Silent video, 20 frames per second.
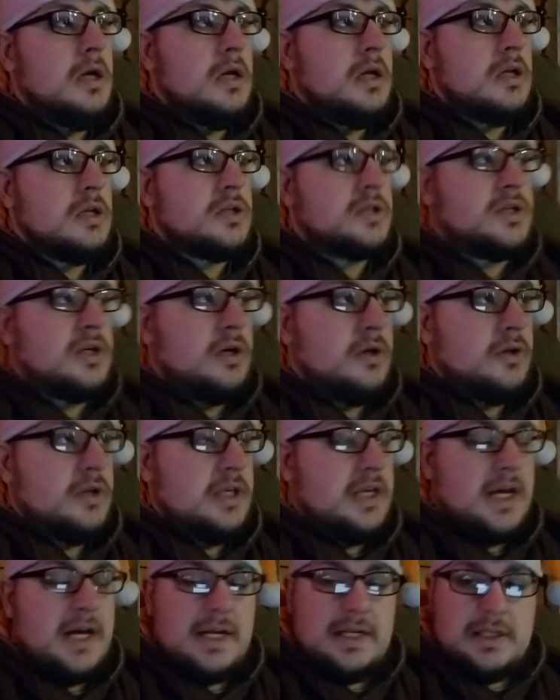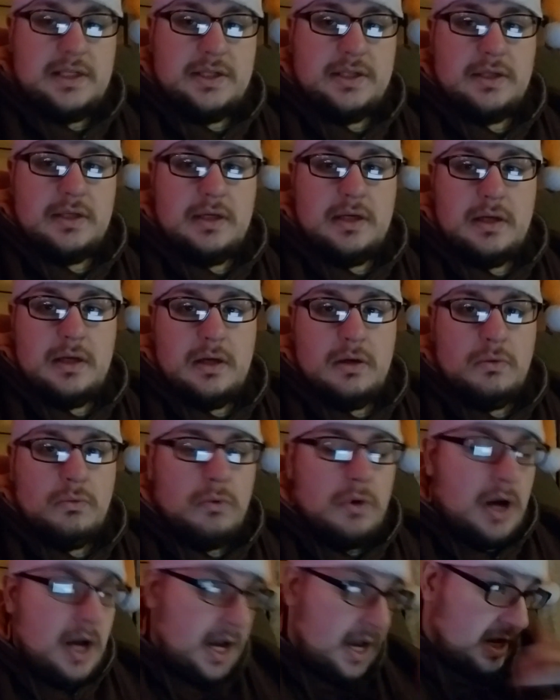So, yes,
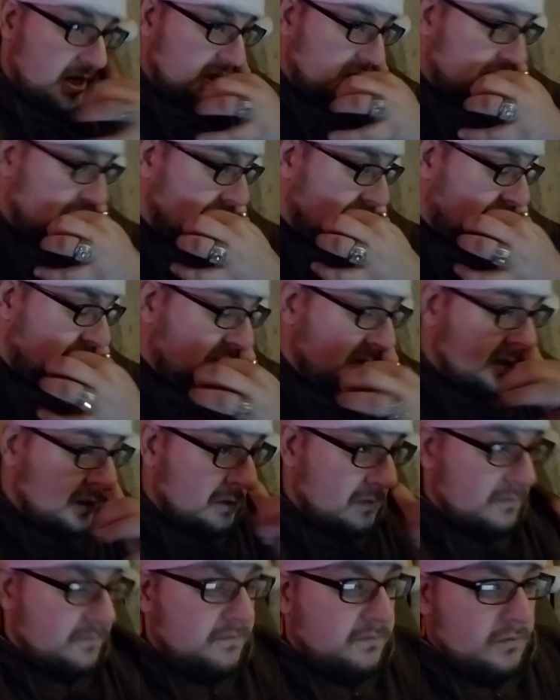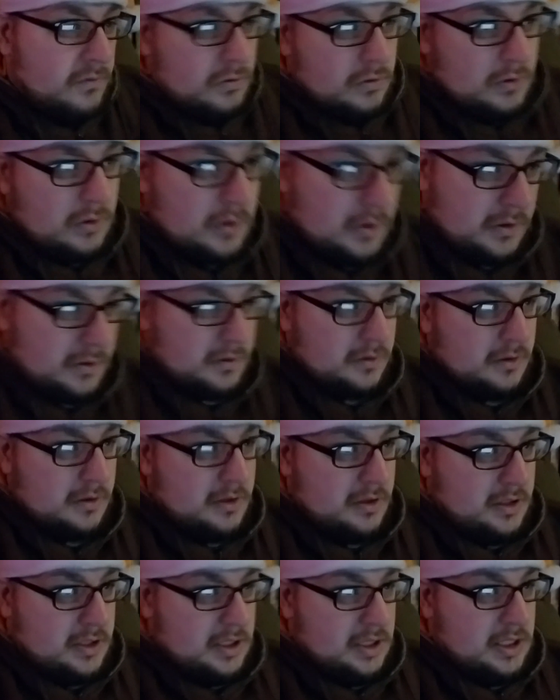I do feel for
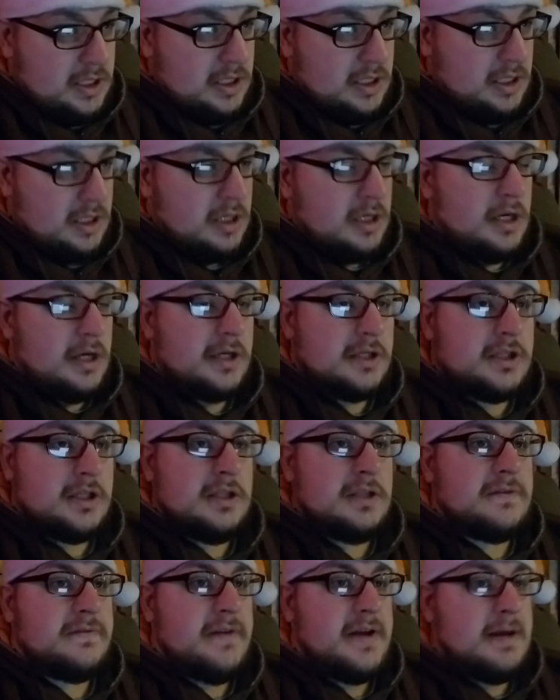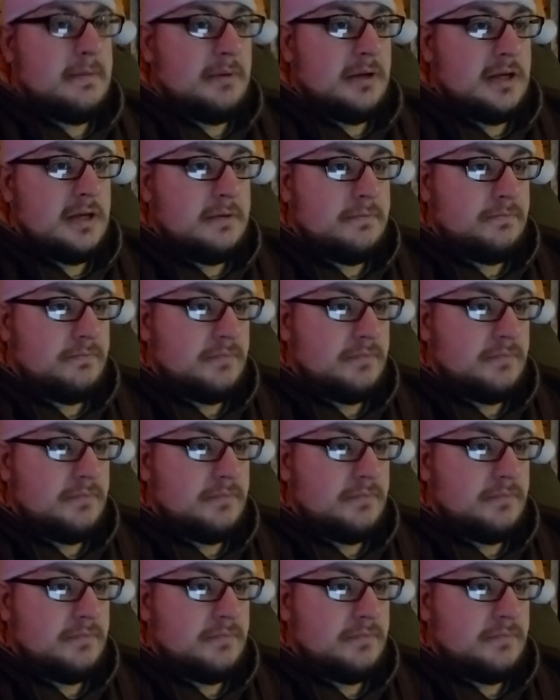the Hutchins family.